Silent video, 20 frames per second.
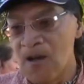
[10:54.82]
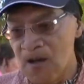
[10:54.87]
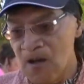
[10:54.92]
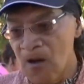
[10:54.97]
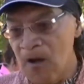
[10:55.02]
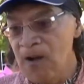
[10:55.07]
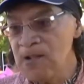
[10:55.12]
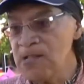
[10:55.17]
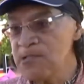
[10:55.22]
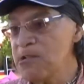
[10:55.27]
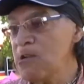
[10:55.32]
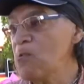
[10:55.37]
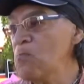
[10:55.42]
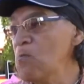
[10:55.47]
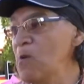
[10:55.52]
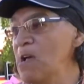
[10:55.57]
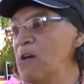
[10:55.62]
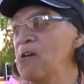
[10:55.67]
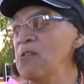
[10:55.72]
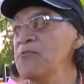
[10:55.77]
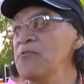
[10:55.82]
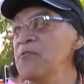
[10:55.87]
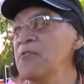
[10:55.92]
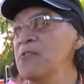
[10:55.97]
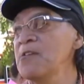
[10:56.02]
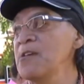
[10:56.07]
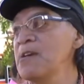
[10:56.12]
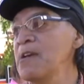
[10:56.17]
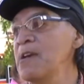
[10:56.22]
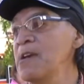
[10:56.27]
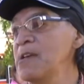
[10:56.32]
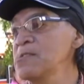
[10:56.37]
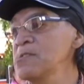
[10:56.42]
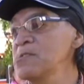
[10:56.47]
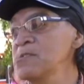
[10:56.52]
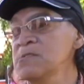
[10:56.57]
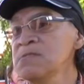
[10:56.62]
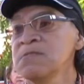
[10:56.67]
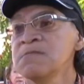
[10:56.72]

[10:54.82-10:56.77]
All of their wealth and